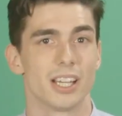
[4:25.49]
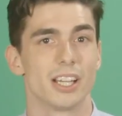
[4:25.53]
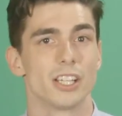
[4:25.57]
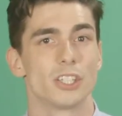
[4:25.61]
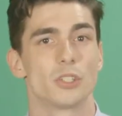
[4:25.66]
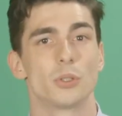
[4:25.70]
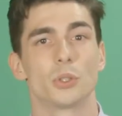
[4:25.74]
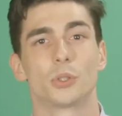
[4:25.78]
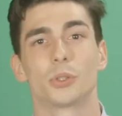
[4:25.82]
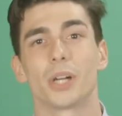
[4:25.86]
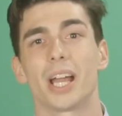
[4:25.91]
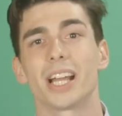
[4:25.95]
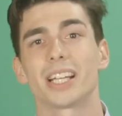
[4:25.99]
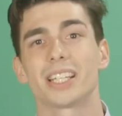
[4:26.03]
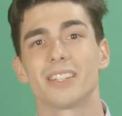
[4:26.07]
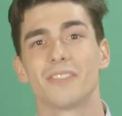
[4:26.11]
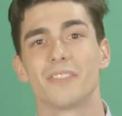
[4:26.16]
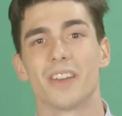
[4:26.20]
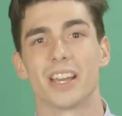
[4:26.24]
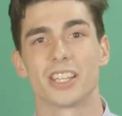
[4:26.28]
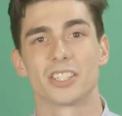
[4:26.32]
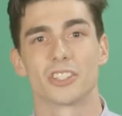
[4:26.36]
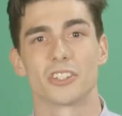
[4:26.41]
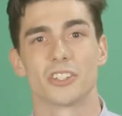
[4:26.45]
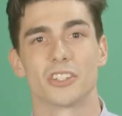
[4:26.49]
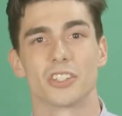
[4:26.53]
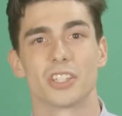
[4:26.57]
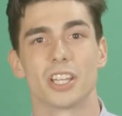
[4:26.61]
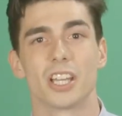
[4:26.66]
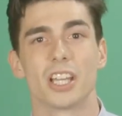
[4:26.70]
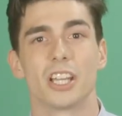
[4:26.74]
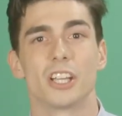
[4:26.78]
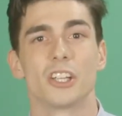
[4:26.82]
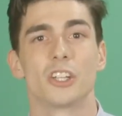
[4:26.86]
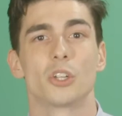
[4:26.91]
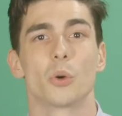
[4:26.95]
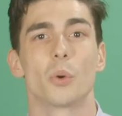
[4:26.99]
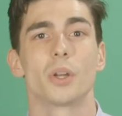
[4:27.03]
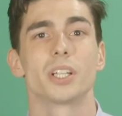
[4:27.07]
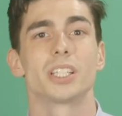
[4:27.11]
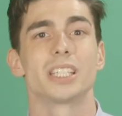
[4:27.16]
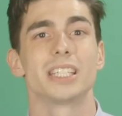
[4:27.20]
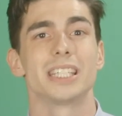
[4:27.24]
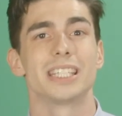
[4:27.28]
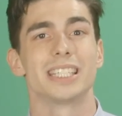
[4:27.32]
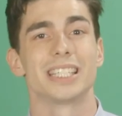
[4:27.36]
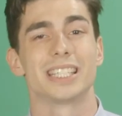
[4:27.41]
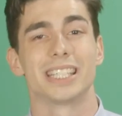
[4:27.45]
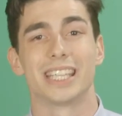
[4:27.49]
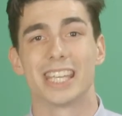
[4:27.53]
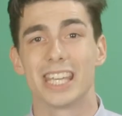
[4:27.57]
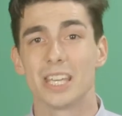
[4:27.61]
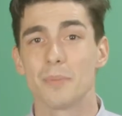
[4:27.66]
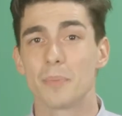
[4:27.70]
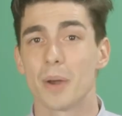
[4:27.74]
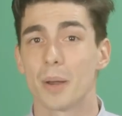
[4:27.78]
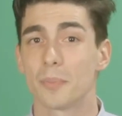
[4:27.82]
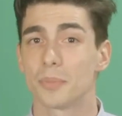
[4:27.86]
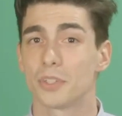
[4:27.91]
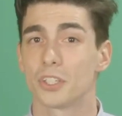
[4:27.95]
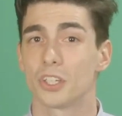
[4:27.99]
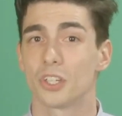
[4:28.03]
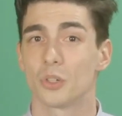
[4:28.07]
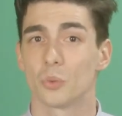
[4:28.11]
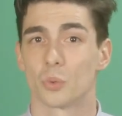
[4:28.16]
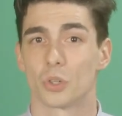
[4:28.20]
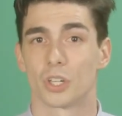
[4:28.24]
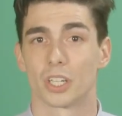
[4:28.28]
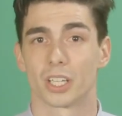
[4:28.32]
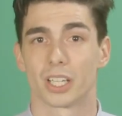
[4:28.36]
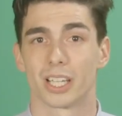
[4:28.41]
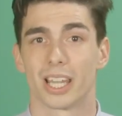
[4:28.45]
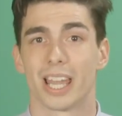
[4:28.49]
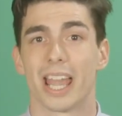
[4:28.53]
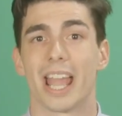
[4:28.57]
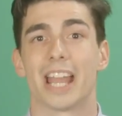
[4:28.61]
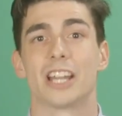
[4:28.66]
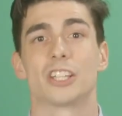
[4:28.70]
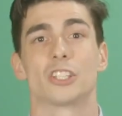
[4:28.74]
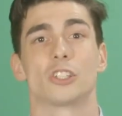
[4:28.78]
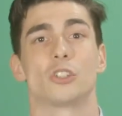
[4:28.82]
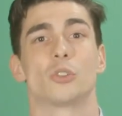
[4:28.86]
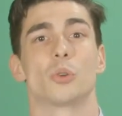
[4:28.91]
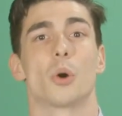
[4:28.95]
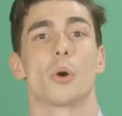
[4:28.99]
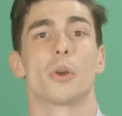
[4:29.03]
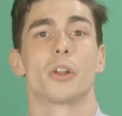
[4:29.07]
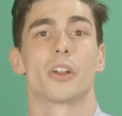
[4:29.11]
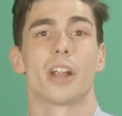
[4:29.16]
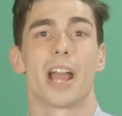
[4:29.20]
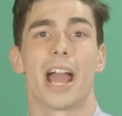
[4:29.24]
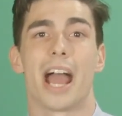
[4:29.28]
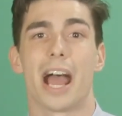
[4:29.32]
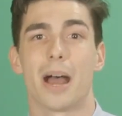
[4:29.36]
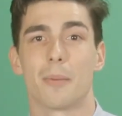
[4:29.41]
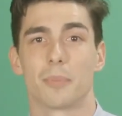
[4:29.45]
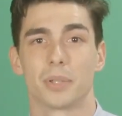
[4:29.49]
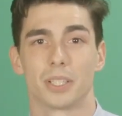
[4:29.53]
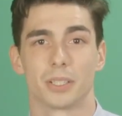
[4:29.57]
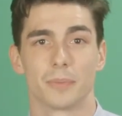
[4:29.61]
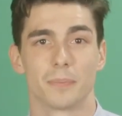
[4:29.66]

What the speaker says: To attract investors, you're going to need to keep up the good work and to grow your app.